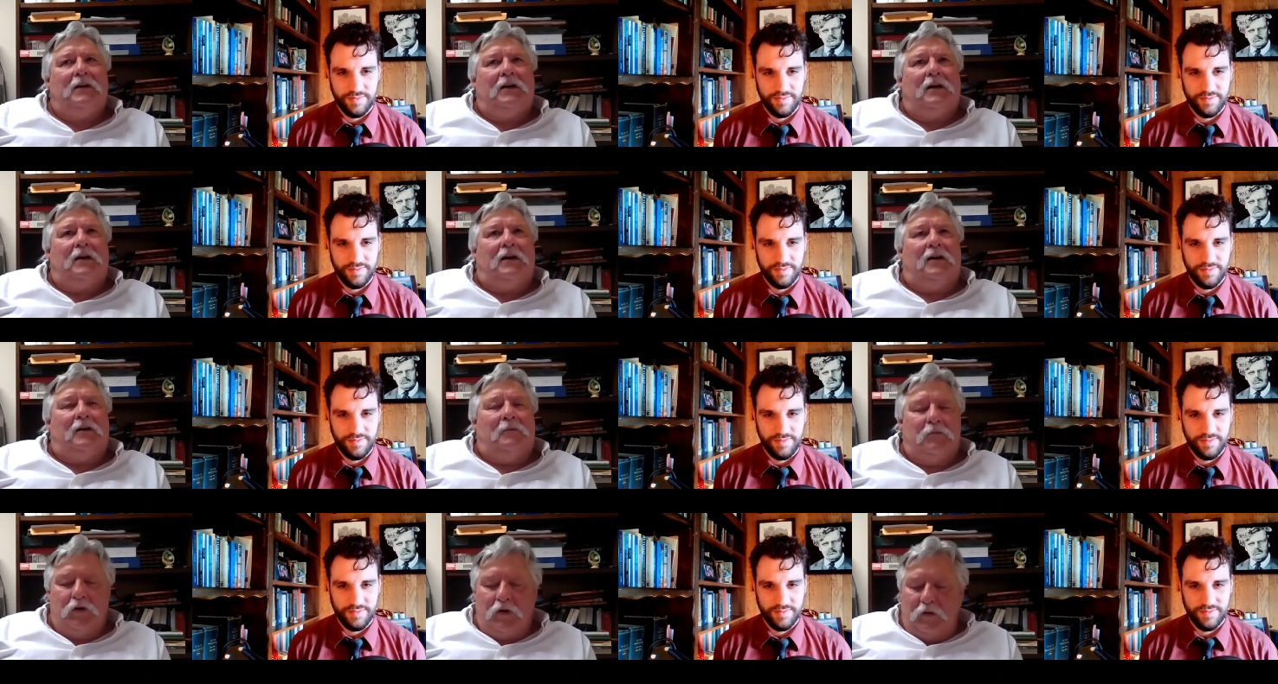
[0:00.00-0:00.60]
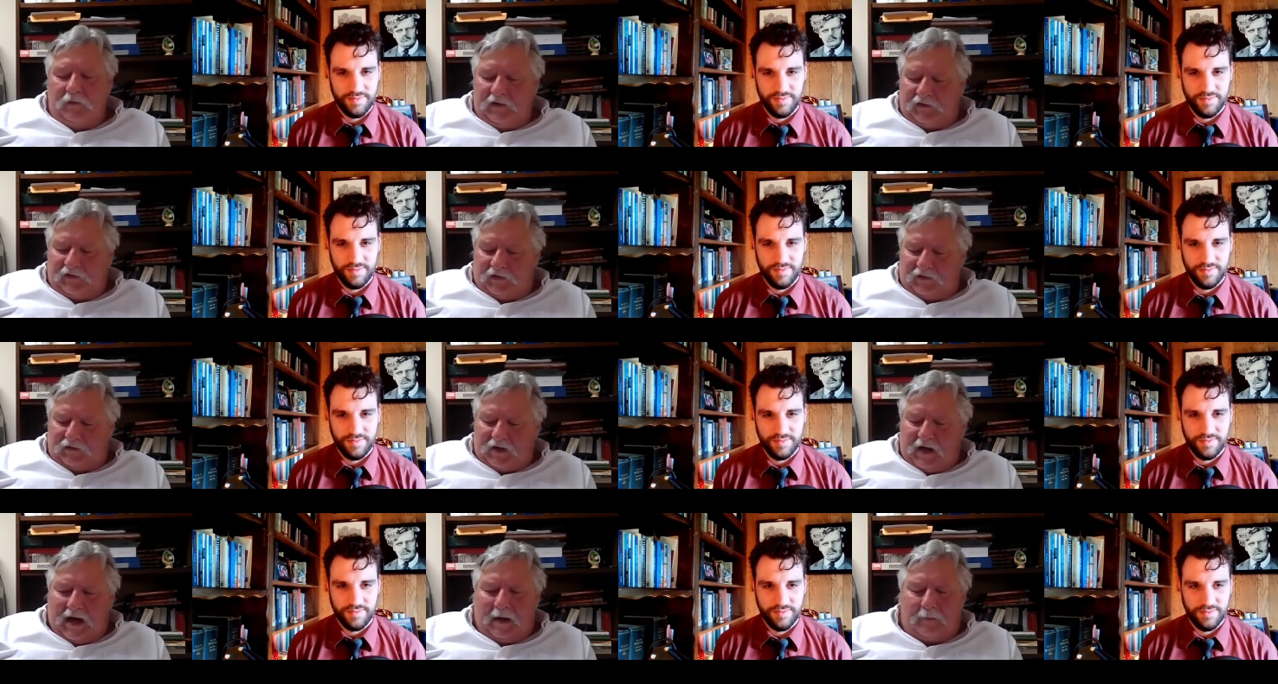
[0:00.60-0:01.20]
Speaker 1: uh, movies
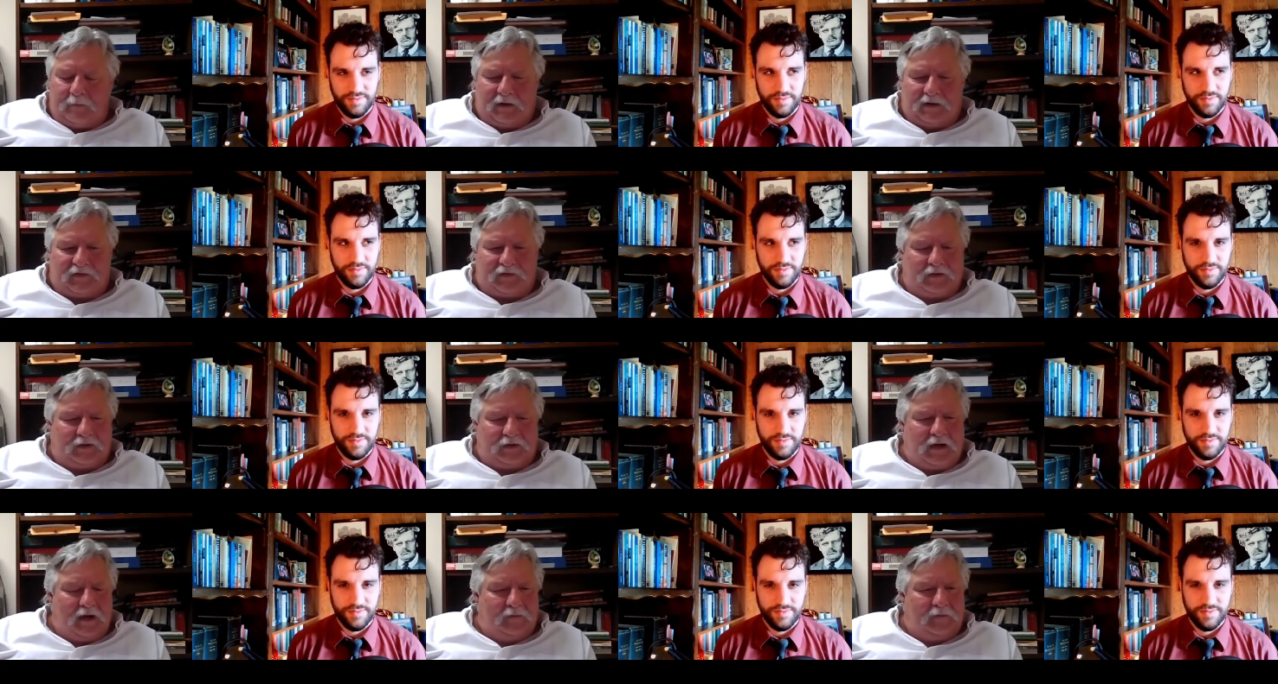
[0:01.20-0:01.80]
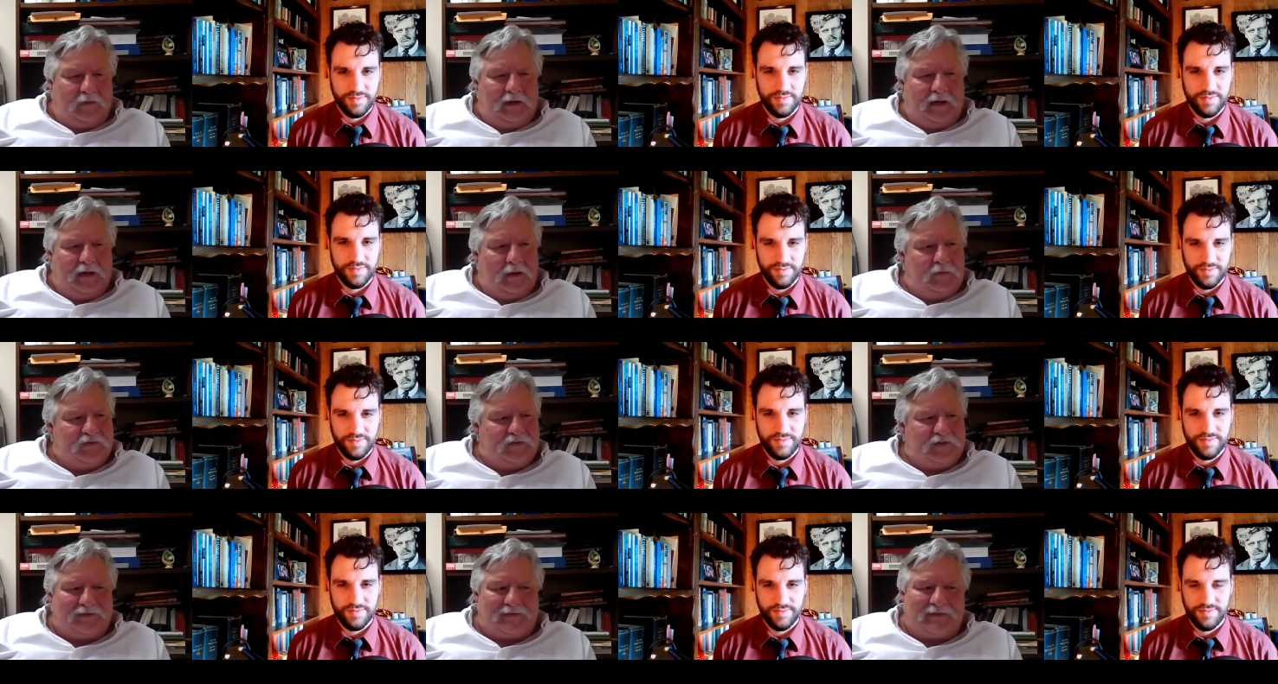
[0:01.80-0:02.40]
and topics to cover, and
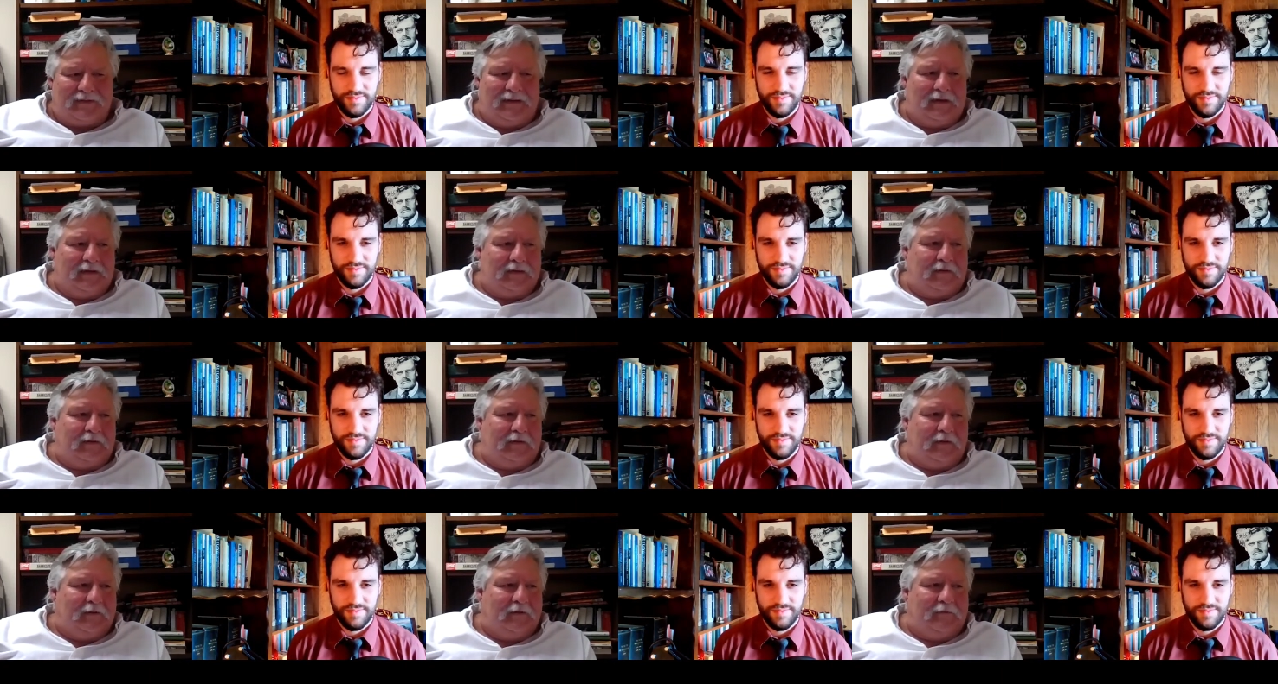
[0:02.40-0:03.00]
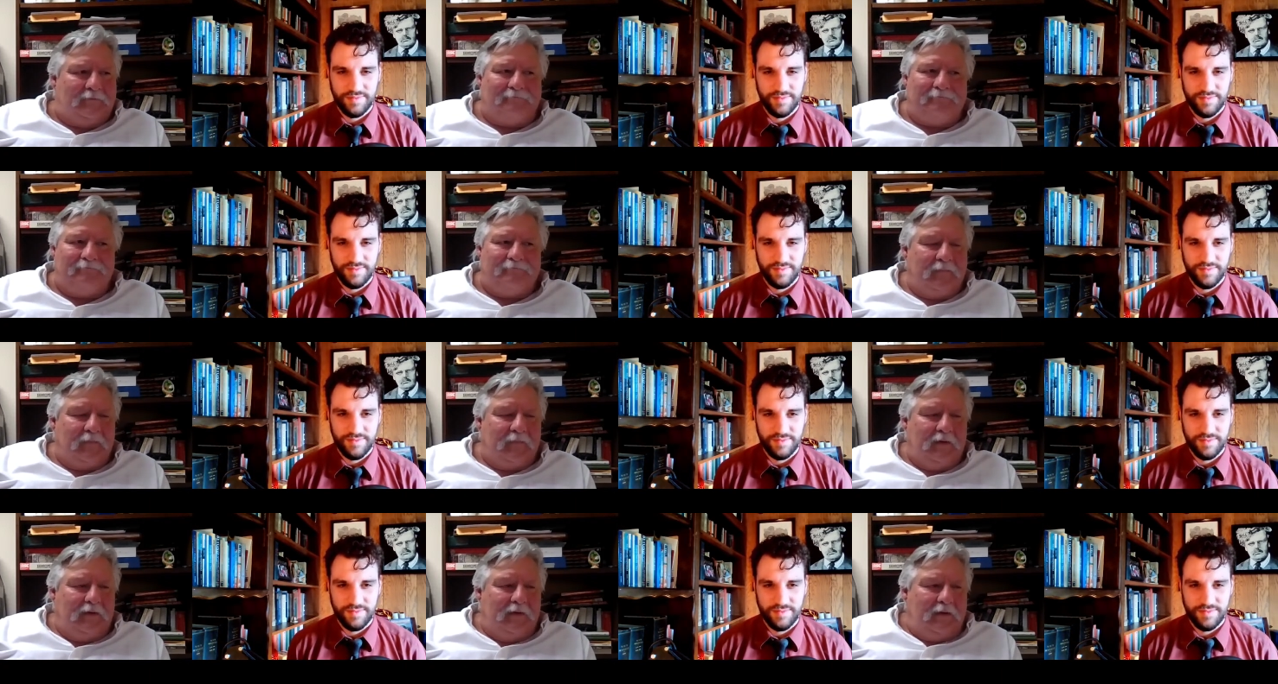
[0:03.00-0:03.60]
I was just like, you know,
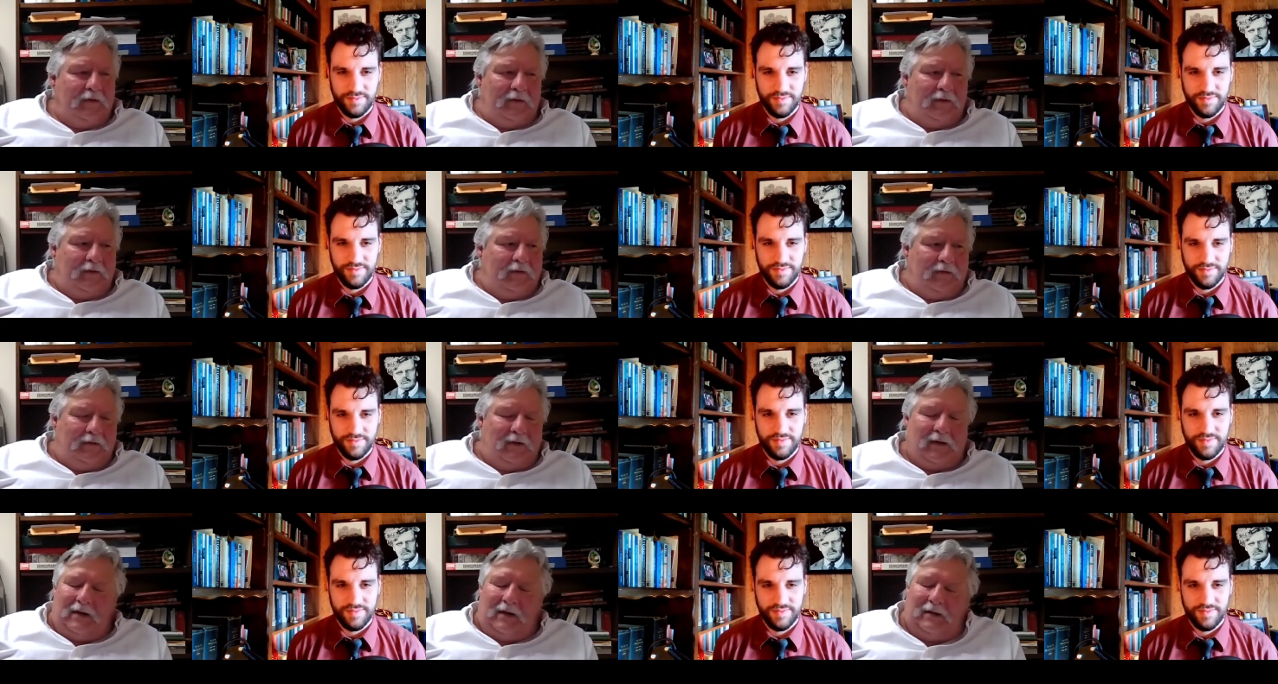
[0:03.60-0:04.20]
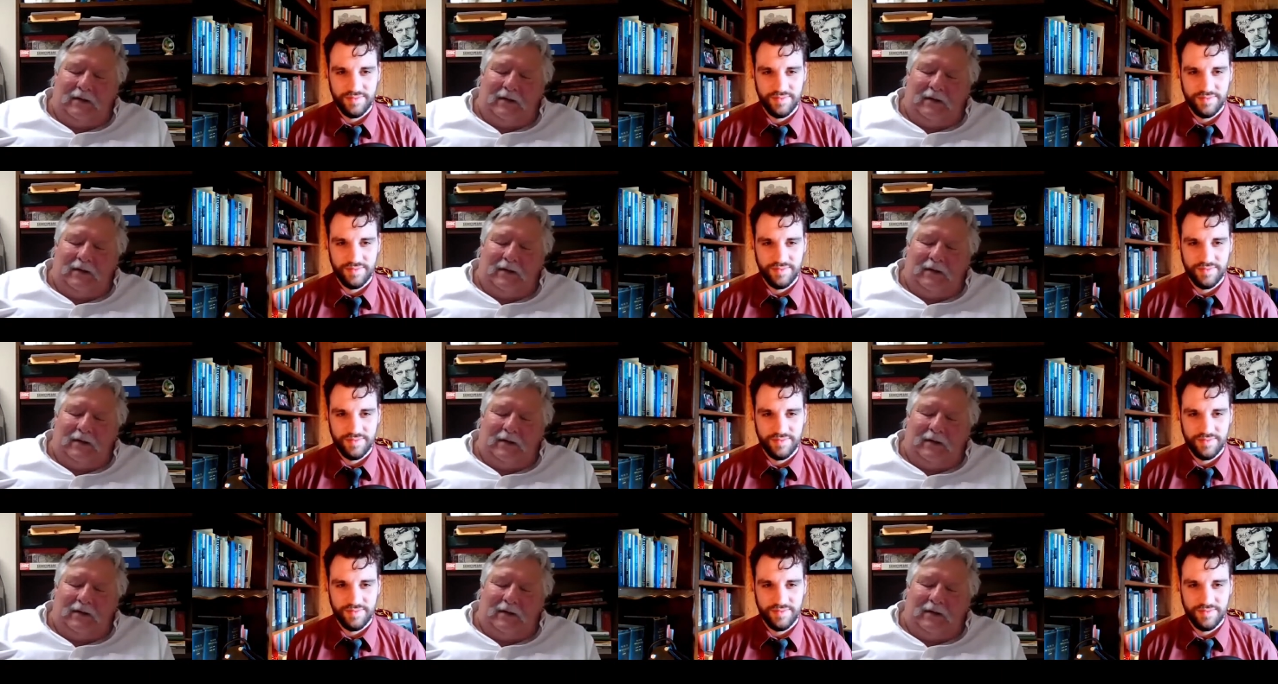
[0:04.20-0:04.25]
no, nah, I